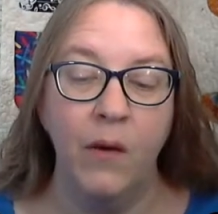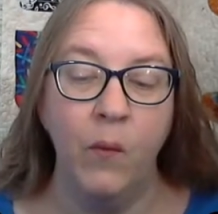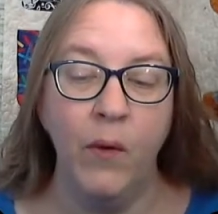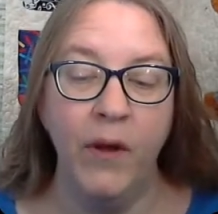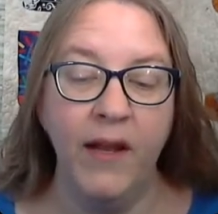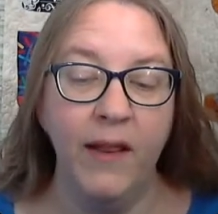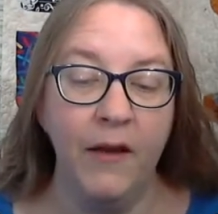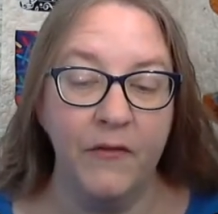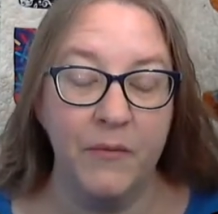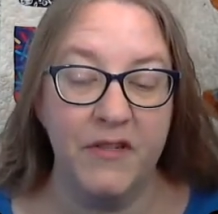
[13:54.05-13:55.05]
When I
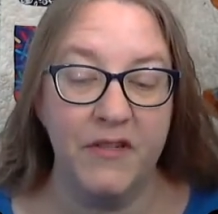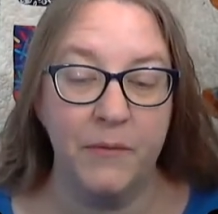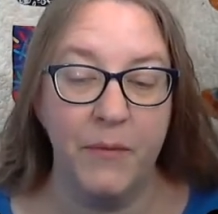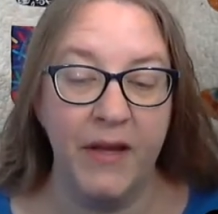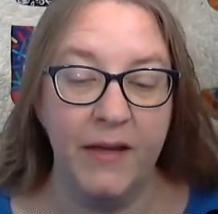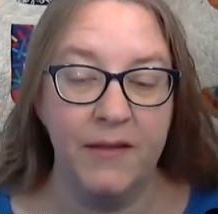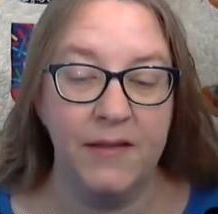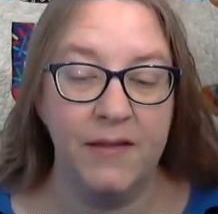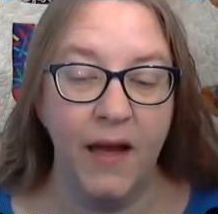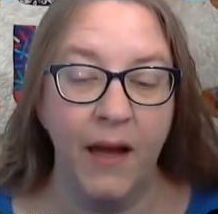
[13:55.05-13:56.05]
left Mr.
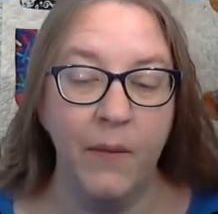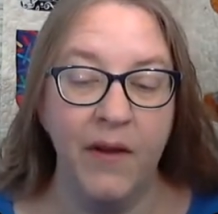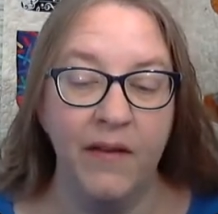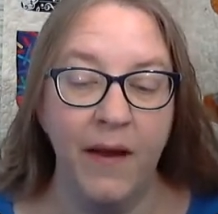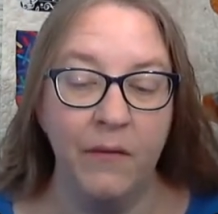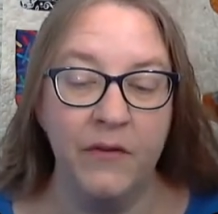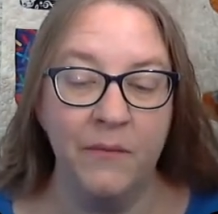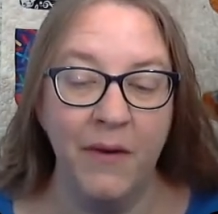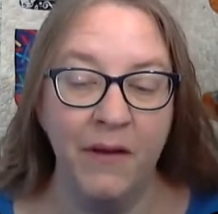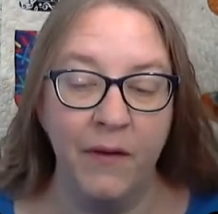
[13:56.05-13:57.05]
Bates, I went down
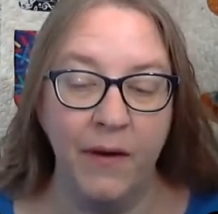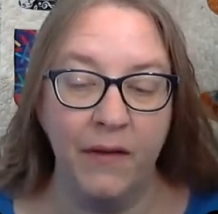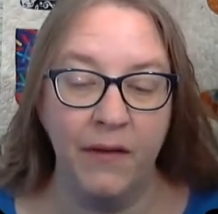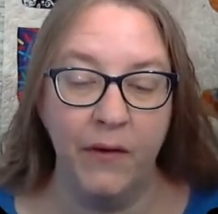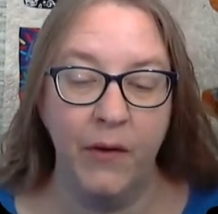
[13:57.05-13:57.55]
to my father,